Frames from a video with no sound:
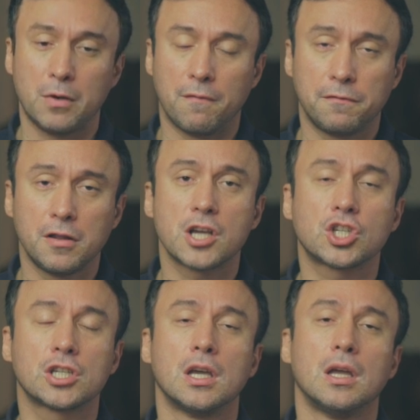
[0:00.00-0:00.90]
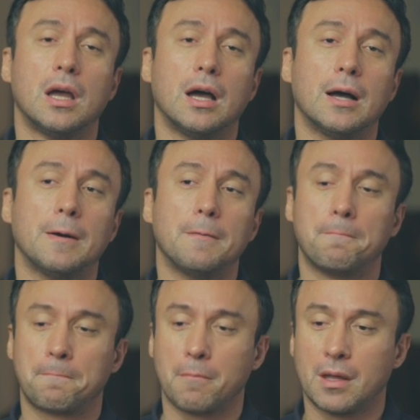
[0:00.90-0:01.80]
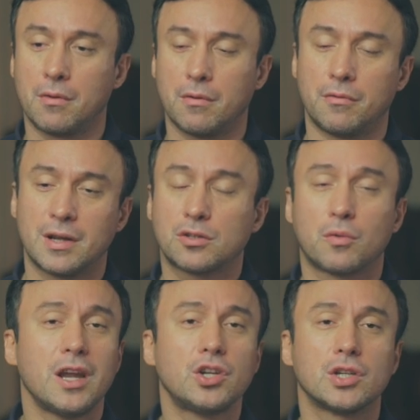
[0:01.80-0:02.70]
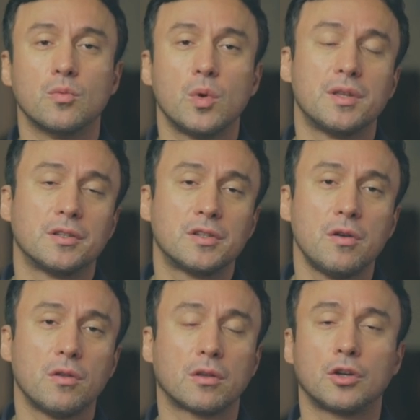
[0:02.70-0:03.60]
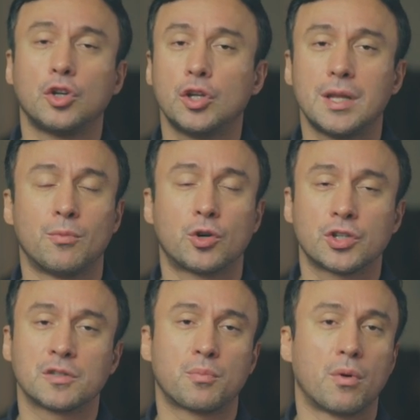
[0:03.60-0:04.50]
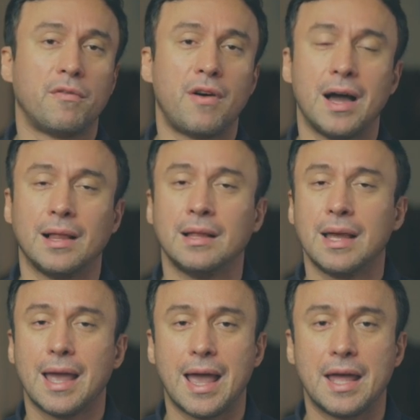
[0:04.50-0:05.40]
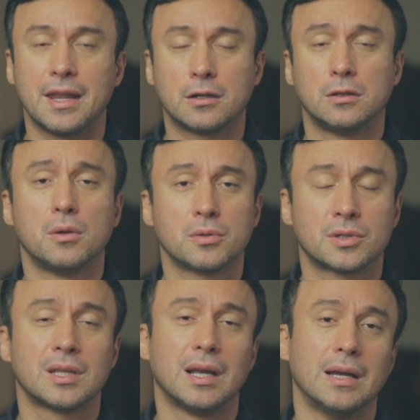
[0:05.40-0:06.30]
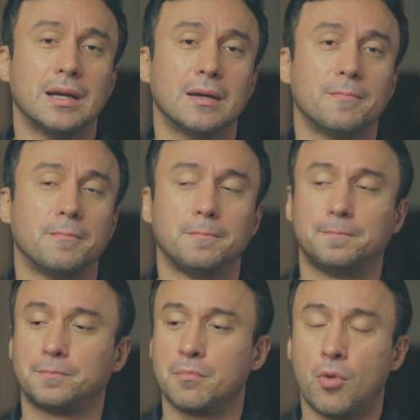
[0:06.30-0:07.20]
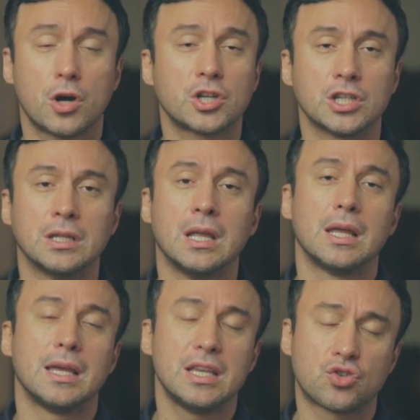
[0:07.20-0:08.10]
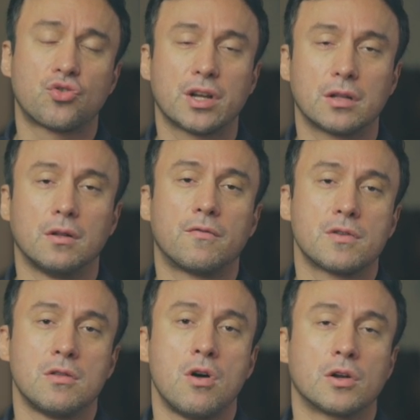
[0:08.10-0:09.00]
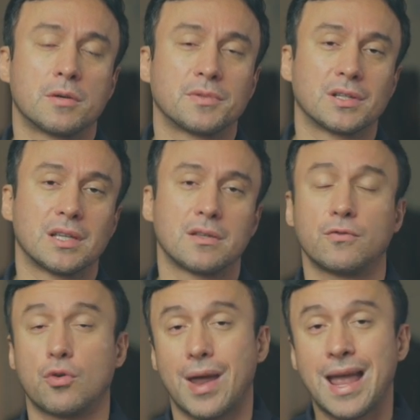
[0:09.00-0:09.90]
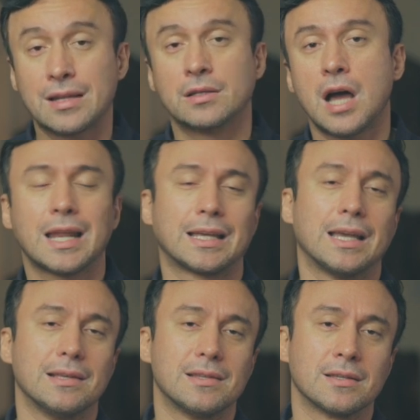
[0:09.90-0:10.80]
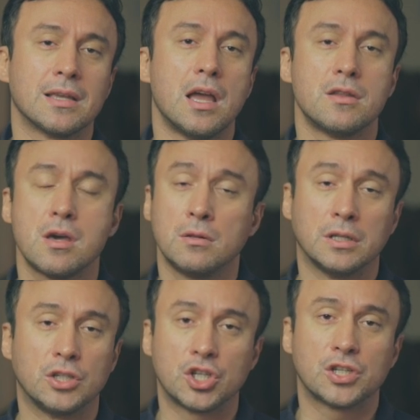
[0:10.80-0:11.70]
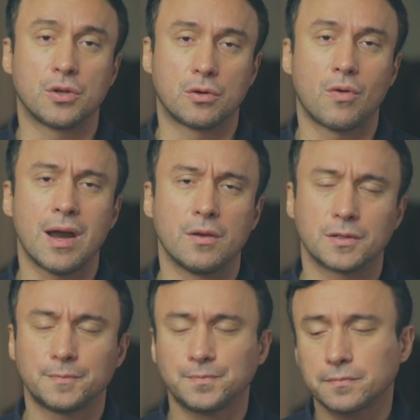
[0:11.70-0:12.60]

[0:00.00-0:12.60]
flush restoration with the tooth, good emergence profile, and a closed margin is critical for the long-term success of your endodontic cases, not only just your crowns.